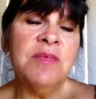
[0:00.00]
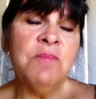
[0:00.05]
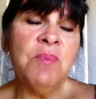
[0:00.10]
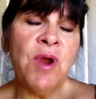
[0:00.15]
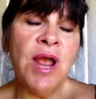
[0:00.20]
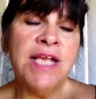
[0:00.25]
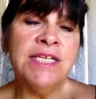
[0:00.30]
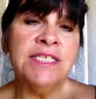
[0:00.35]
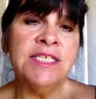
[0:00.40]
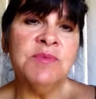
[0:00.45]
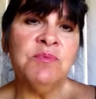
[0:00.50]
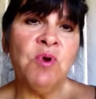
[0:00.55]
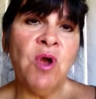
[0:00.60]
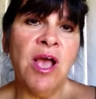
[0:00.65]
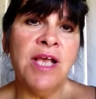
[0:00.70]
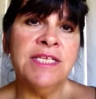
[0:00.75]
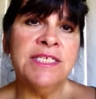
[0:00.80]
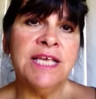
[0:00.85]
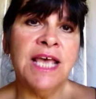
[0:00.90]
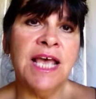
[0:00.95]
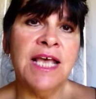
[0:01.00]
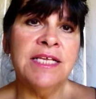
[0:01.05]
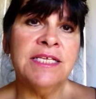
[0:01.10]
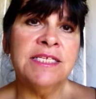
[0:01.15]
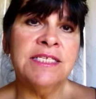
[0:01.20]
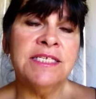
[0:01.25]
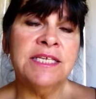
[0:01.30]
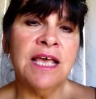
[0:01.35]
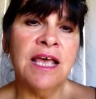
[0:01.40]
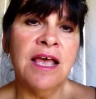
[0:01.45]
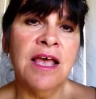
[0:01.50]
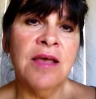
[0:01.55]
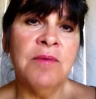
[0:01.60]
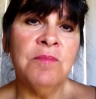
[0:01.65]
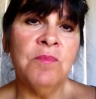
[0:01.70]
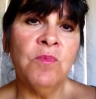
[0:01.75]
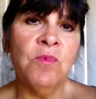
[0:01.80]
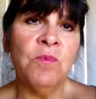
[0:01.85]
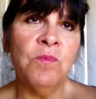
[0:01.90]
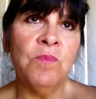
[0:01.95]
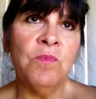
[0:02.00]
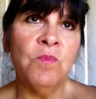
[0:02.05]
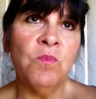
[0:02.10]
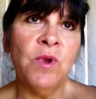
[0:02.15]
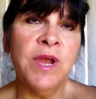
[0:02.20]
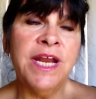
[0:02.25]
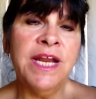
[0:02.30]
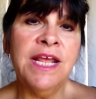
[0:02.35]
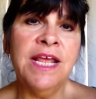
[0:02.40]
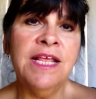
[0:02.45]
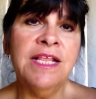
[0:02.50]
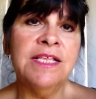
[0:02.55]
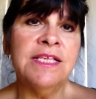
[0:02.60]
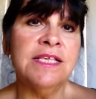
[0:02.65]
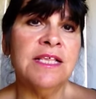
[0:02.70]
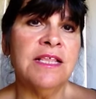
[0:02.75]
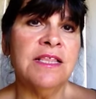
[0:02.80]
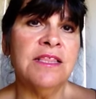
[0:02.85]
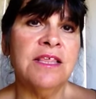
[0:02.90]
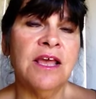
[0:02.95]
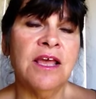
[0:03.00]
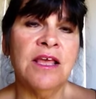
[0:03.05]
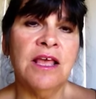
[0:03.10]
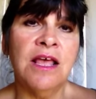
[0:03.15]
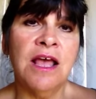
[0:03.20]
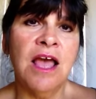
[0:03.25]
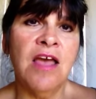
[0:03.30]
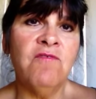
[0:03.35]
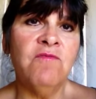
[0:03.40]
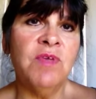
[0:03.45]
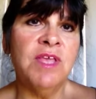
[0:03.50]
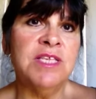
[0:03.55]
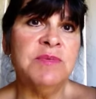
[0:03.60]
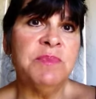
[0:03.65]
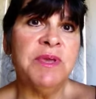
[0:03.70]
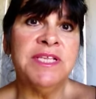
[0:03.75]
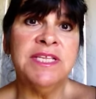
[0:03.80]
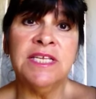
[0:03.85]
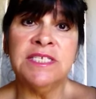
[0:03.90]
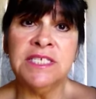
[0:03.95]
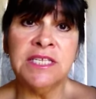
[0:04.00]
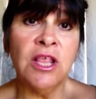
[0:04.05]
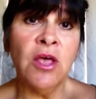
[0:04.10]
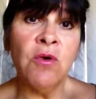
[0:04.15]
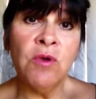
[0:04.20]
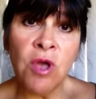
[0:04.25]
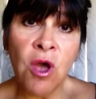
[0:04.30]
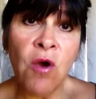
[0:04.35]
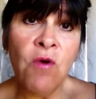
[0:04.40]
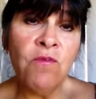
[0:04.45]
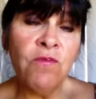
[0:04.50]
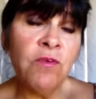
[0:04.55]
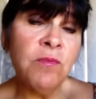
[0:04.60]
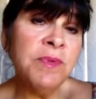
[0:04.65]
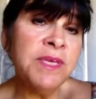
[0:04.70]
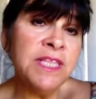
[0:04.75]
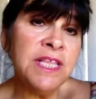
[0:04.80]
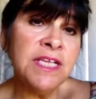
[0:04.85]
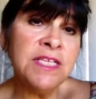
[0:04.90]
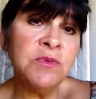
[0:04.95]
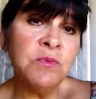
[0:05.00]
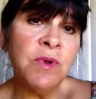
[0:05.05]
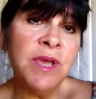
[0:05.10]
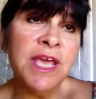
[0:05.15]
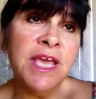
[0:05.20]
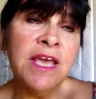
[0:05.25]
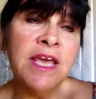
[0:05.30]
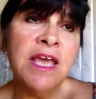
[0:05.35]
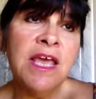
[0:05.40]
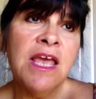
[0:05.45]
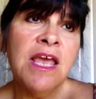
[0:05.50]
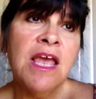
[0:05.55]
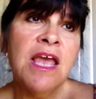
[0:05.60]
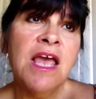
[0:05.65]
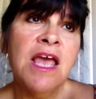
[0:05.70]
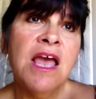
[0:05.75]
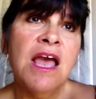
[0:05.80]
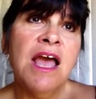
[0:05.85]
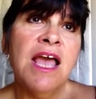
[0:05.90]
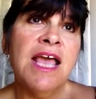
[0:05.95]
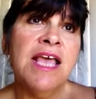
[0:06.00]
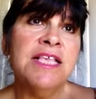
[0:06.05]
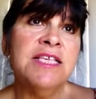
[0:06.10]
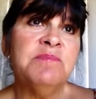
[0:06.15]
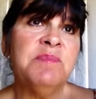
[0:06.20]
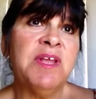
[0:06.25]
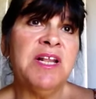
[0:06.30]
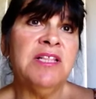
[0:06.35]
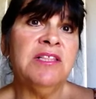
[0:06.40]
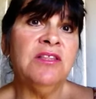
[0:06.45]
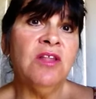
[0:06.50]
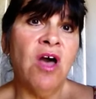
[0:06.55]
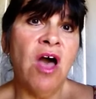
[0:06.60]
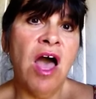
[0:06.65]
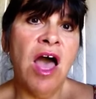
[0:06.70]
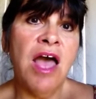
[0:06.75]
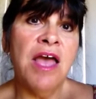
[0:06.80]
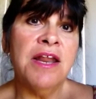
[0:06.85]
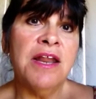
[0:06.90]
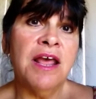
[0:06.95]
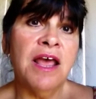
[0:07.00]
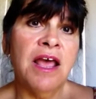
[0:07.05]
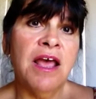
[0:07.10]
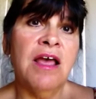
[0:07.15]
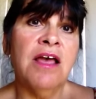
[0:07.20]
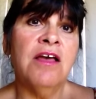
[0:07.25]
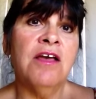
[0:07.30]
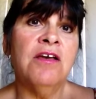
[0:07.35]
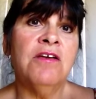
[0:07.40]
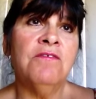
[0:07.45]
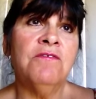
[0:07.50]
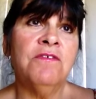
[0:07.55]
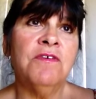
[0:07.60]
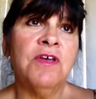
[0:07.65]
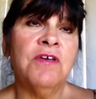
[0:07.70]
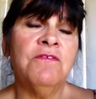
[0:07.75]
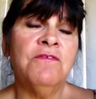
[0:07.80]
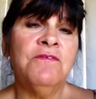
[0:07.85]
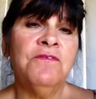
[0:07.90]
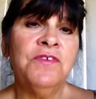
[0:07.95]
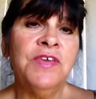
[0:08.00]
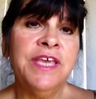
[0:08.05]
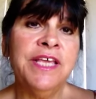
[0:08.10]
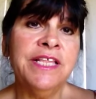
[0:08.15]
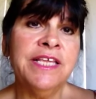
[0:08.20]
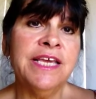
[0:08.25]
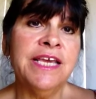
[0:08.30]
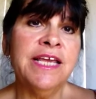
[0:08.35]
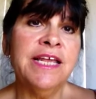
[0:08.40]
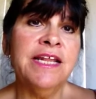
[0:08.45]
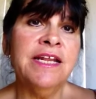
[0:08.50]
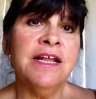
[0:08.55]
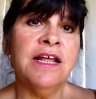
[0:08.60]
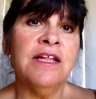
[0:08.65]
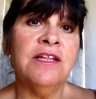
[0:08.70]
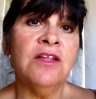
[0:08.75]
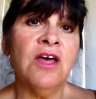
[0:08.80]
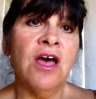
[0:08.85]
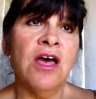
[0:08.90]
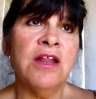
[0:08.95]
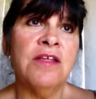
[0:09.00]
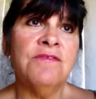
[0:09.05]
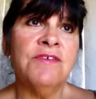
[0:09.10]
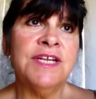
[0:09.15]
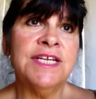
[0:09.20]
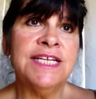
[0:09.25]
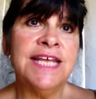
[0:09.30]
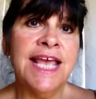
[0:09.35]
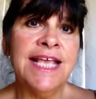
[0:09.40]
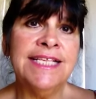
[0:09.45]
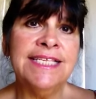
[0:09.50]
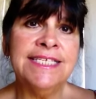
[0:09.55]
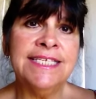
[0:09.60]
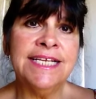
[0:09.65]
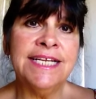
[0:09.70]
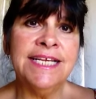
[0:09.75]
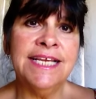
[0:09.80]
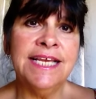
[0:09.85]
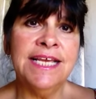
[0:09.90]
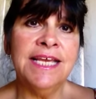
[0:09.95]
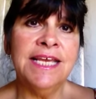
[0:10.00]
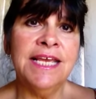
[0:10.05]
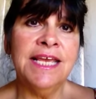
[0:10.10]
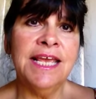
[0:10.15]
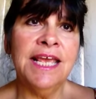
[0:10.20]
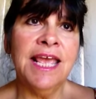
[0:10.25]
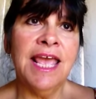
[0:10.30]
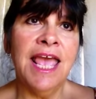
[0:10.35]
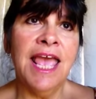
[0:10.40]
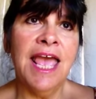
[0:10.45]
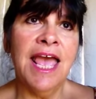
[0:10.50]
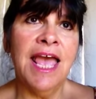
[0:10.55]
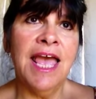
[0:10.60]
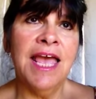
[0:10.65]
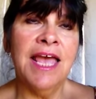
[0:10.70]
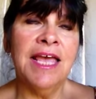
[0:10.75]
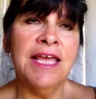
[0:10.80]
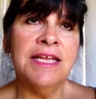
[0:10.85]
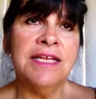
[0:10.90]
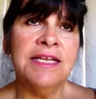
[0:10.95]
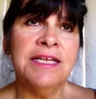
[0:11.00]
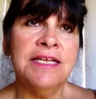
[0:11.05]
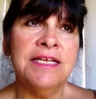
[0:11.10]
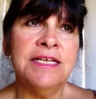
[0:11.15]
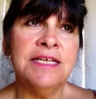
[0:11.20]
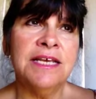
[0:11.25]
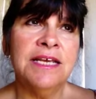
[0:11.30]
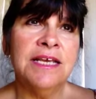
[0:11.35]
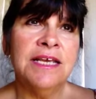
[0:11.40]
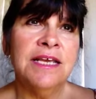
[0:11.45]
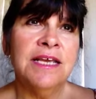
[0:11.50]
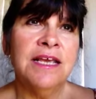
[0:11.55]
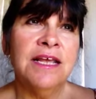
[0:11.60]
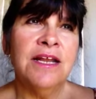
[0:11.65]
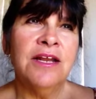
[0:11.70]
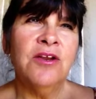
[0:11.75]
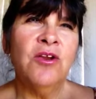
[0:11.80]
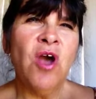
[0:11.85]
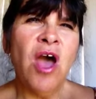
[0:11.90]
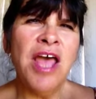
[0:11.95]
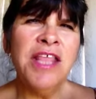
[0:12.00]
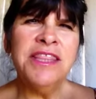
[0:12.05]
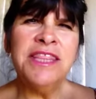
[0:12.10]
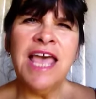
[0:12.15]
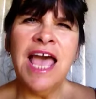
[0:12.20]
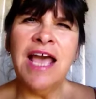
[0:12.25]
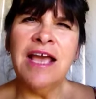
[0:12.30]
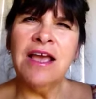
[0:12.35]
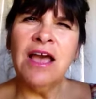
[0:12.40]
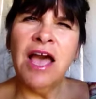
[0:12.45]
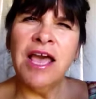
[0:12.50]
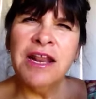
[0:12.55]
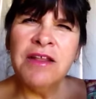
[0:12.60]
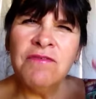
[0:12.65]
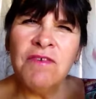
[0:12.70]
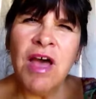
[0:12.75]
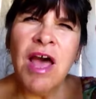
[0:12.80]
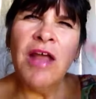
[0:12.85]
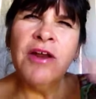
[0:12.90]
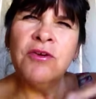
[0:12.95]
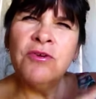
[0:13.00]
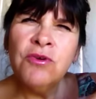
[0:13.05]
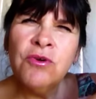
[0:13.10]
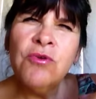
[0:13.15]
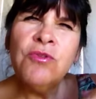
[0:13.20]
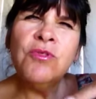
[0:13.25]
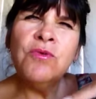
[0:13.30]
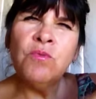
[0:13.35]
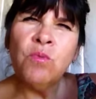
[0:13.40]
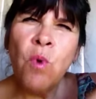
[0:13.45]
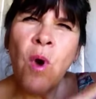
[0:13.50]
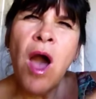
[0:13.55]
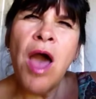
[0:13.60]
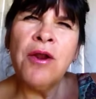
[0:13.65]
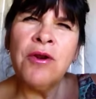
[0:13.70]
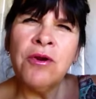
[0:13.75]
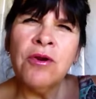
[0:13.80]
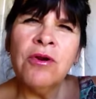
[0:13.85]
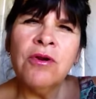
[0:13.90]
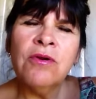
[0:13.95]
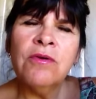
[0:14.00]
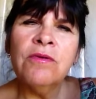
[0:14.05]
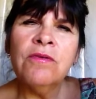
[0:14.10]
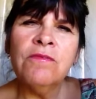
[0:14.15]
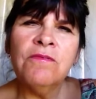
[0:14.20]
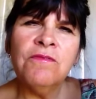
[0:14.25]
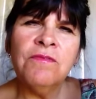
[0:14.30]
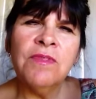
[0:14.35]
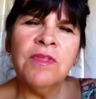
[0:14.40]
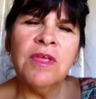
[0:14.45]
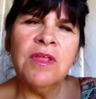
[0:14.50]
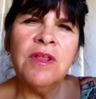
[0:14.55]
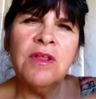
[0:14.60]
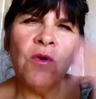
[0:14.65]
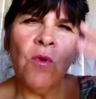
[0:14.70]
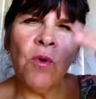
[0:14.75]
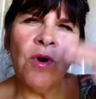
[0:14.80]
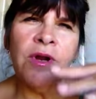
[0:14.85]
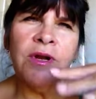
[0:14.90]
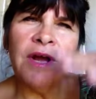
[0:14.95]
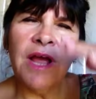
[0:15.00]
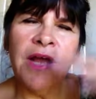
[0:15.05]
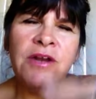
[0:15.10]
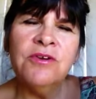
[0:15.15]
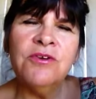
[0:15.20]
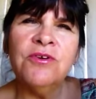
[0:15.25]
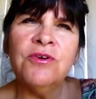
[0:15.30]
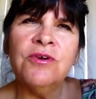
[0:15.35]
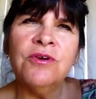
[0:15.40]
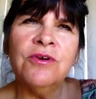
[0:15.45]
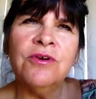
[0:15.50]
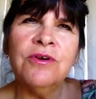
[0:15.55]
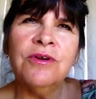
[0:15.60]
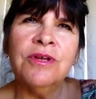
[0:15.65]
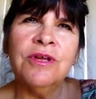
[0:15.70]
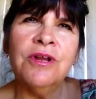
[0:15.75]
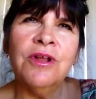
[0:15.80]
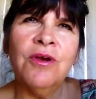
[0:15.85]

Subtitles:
presence process, reading, it's been a slow go for me this week. It's been a lot of feeling, a lot of intensity, and not that kind of under the water or under,